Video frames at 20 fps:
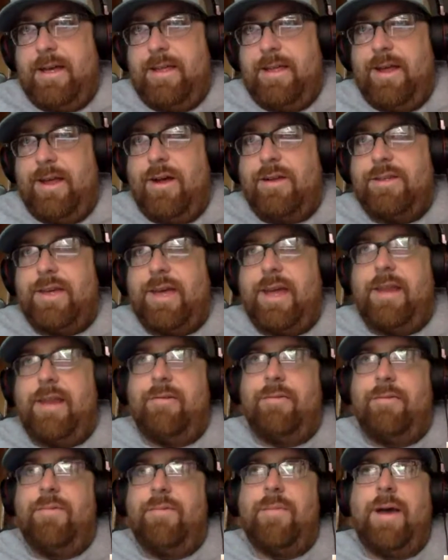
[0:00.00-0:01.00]
also
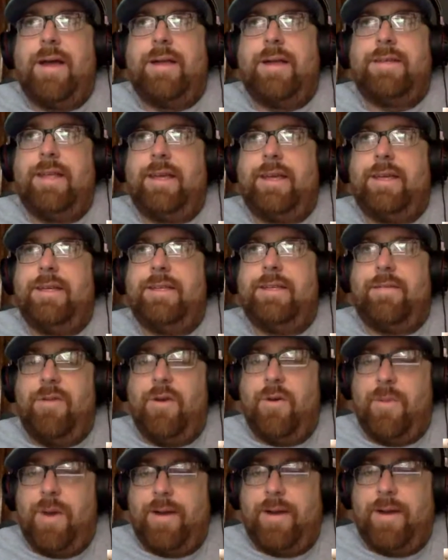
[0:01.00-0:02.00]
kind of reminds you, like, you just have
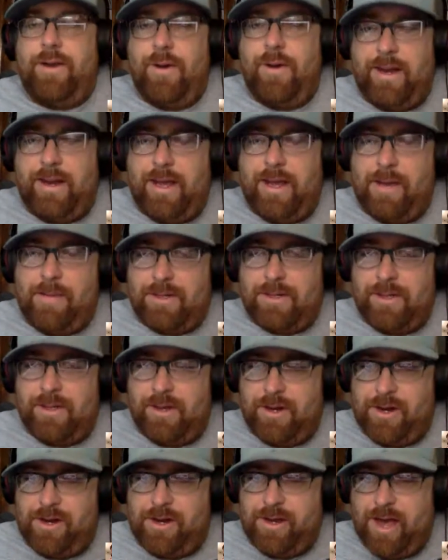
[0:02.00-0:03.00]
no idea how much
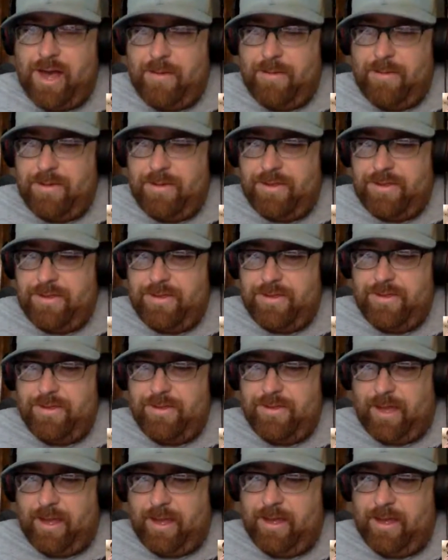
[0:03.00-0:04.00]
longer you got with
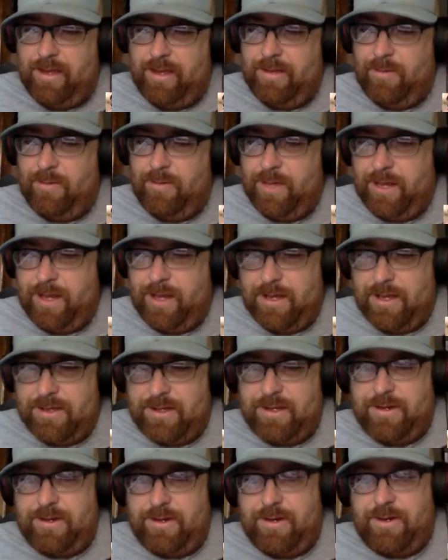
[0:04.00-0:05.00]
like Willie
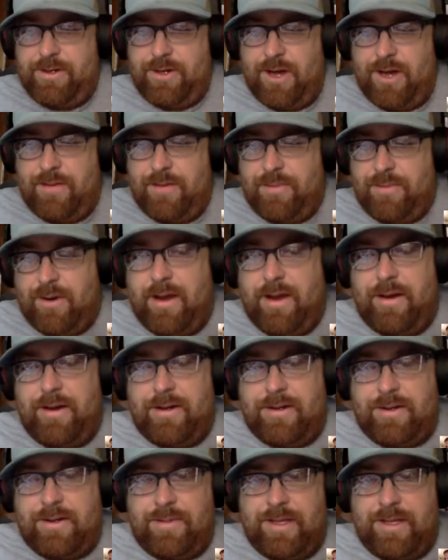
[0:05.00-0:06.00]
Nelson or John
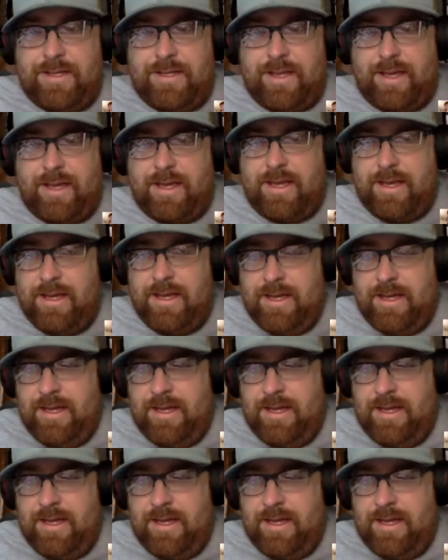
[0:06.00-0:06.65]
Prine or some of these like